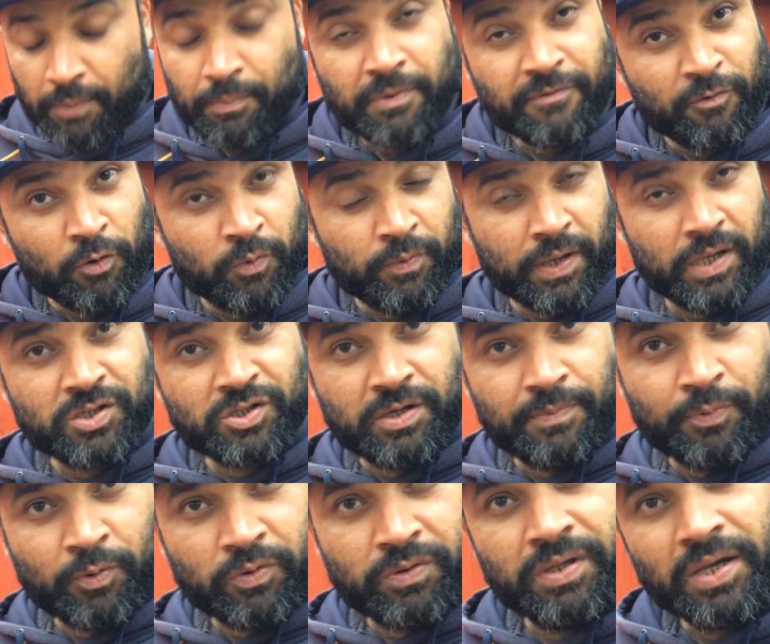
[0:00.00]
and before we
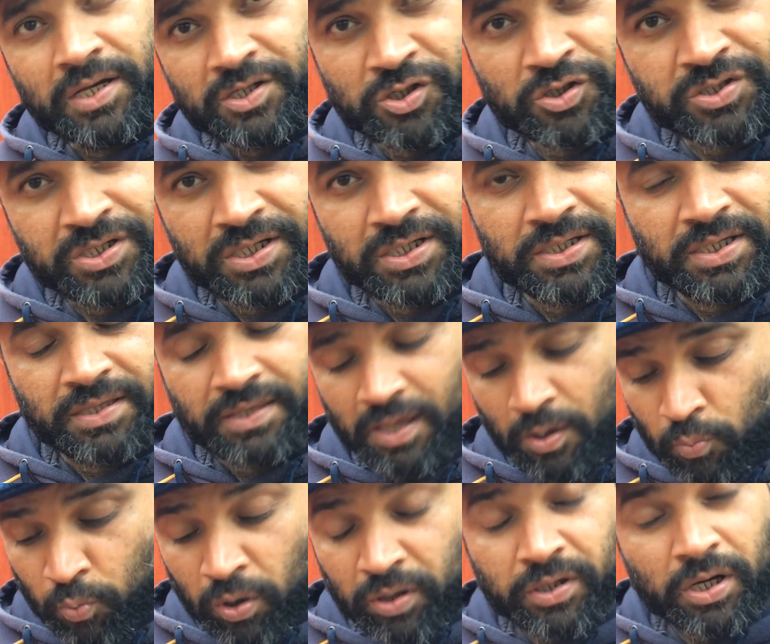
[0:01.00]
actually put the actual seed in
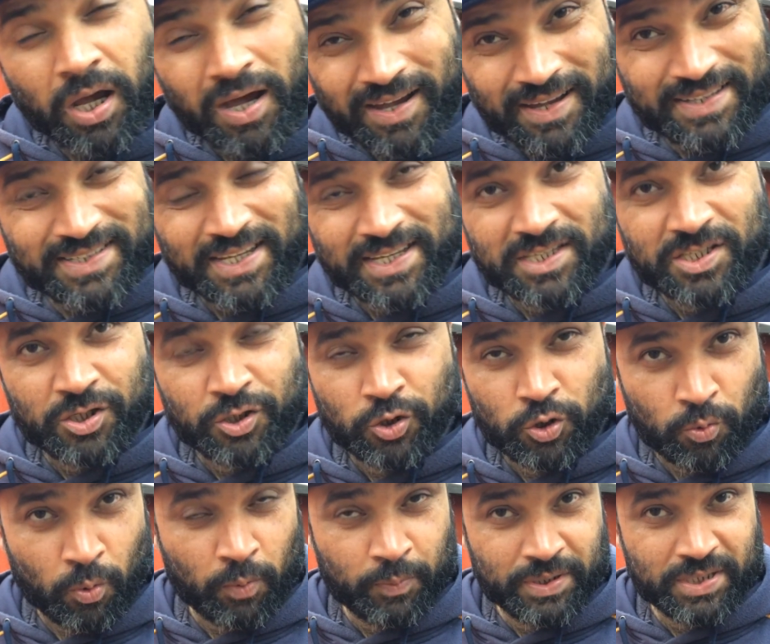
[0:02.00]
there, what I tend to
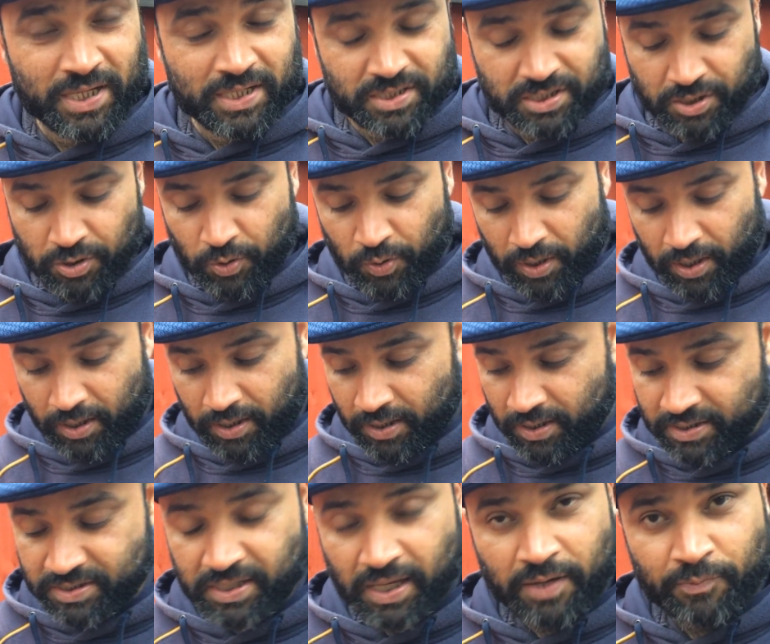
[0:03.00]
do, what we tend to do here,
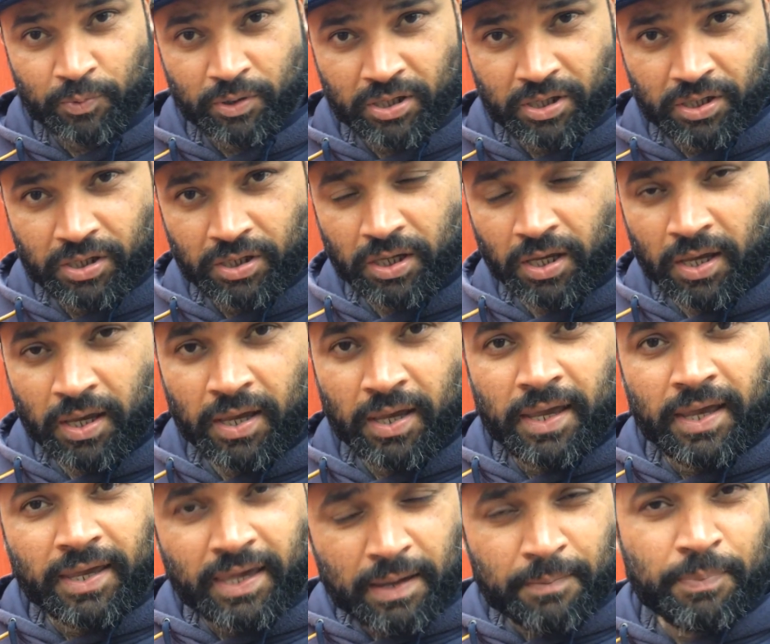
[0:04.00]
is that we
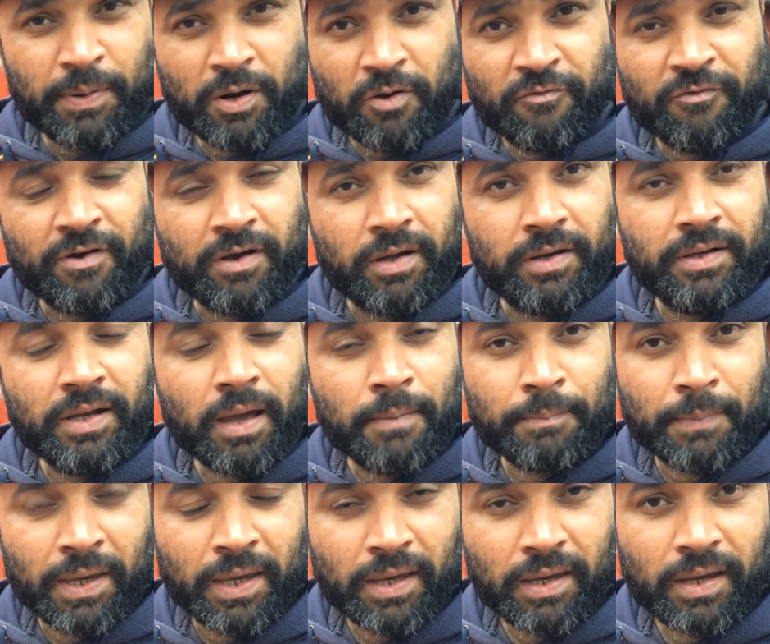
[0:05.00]
get a bit of a
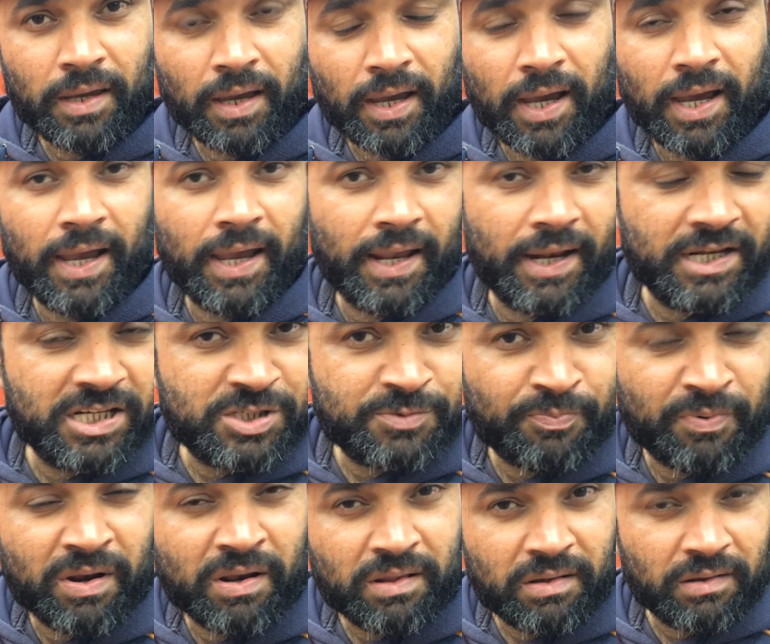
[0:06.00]
nutmeg and
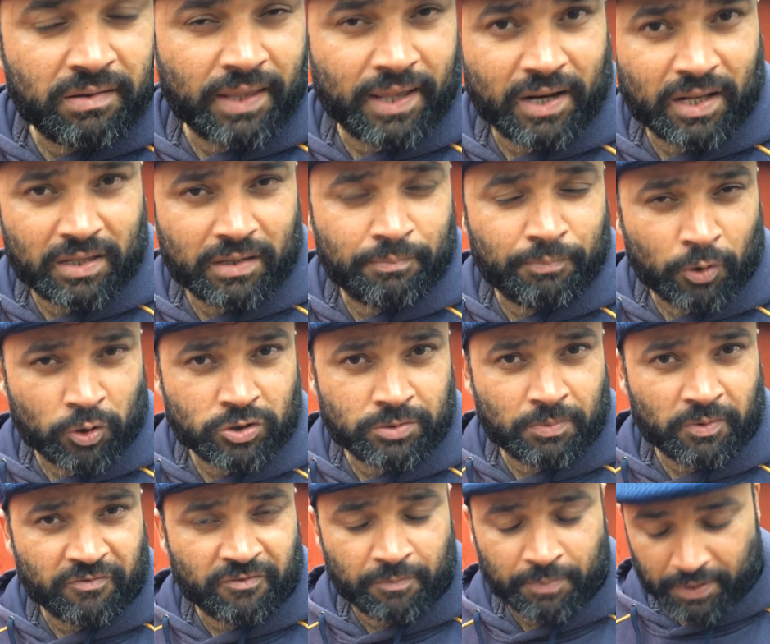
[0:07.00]
sprinkle that at the
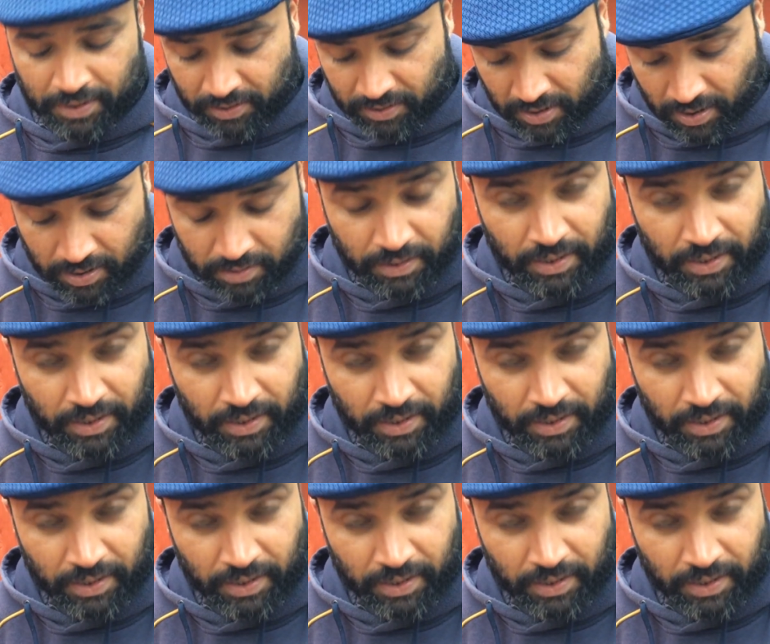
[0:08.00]
bottom of the bin. Now,